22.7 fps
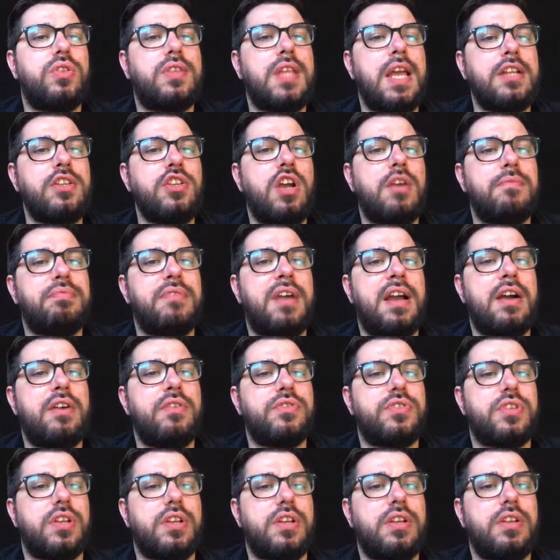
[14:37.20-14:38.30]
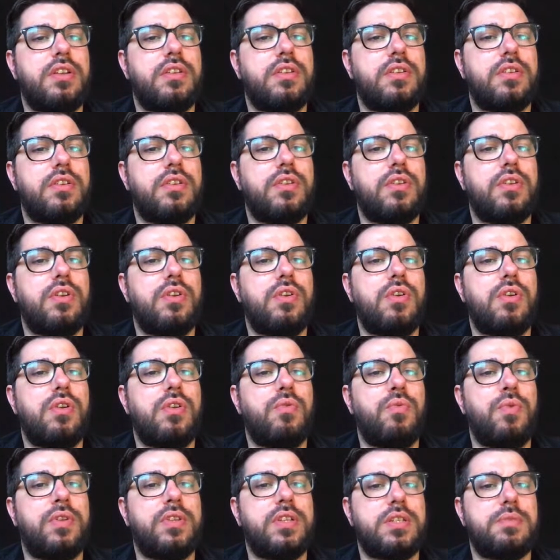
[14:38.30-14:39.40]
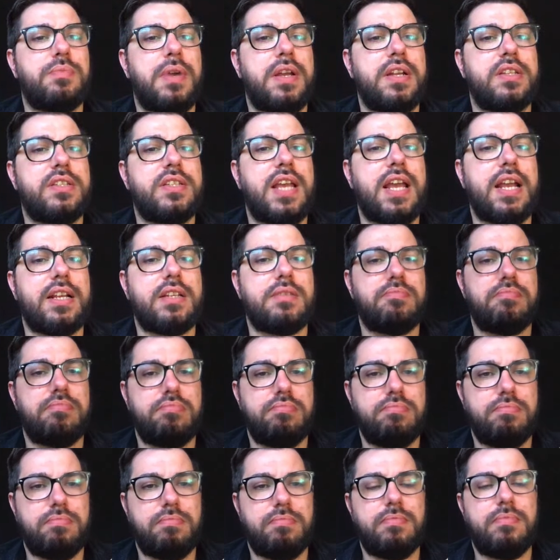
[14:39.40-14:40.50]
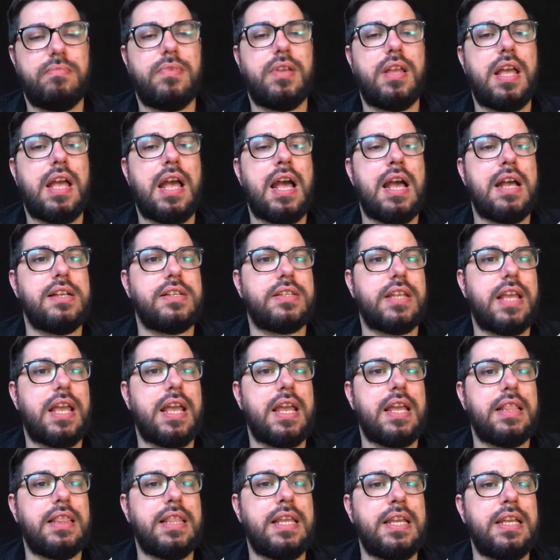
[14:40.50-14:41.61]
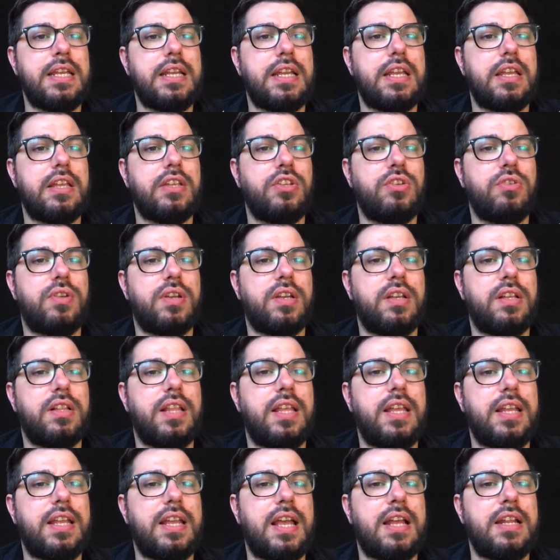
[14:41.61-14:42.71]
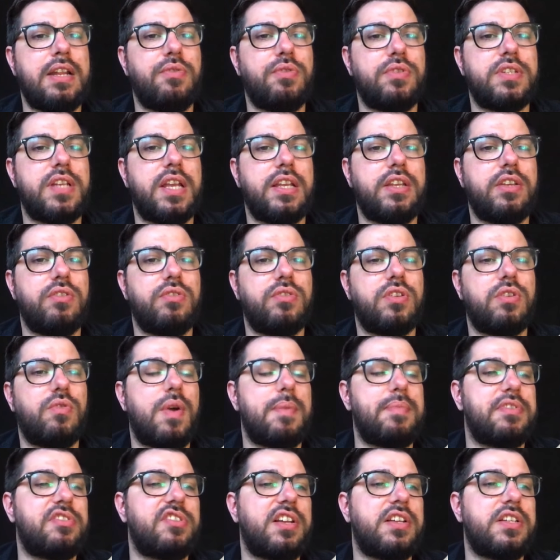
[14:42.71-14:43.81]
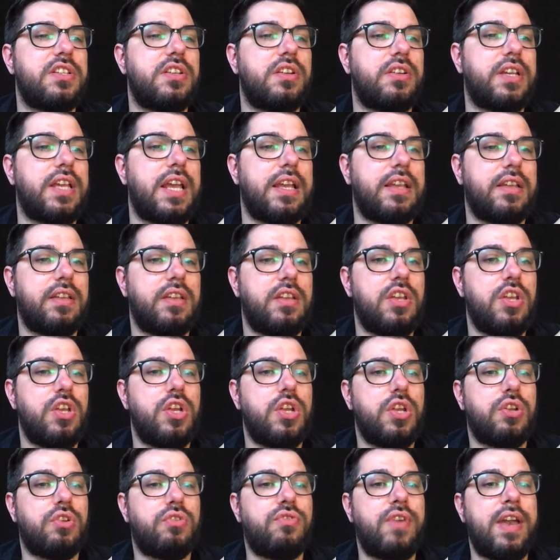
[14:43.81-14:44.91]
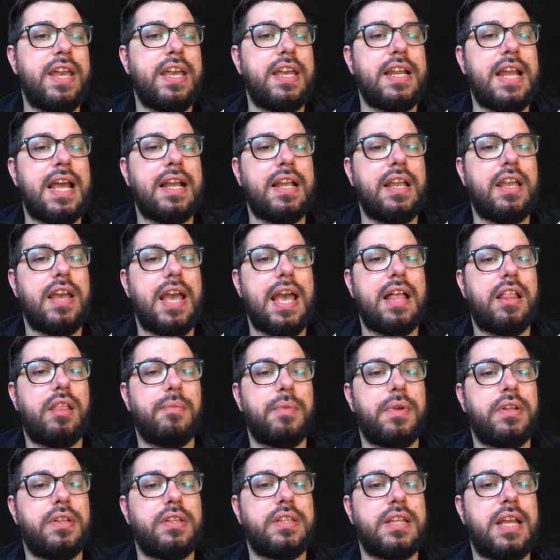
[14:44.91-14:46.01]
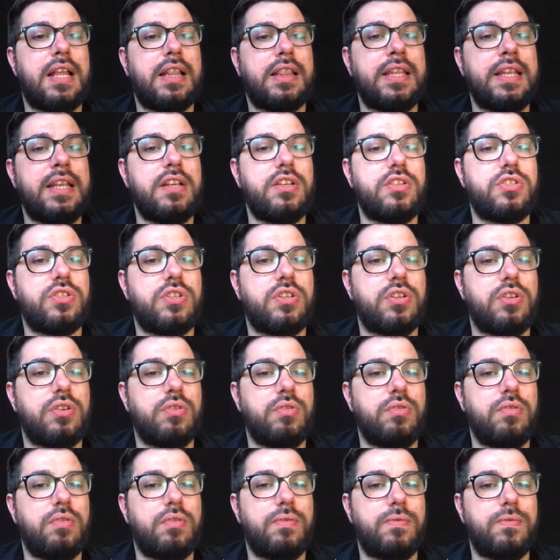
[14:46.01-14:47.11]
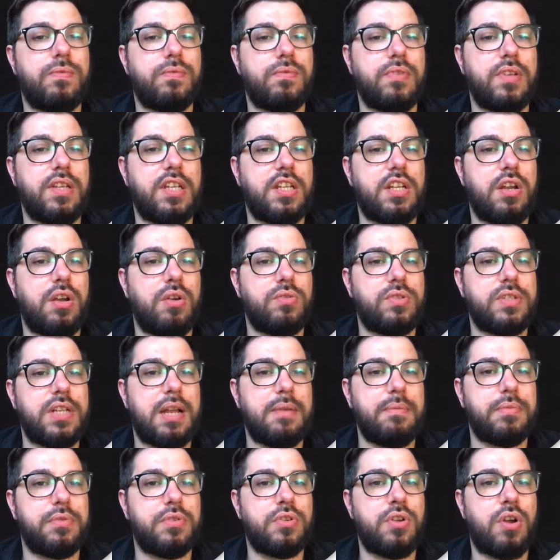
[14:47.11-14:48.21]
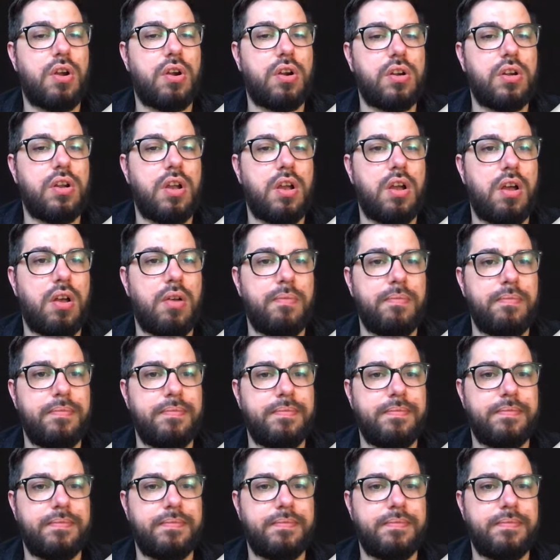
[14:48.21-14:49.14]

Then your browser will display the text as a link. You can click and it will take you to the web address. Okay. Create an anchor element that links to FreeCodeCamp.com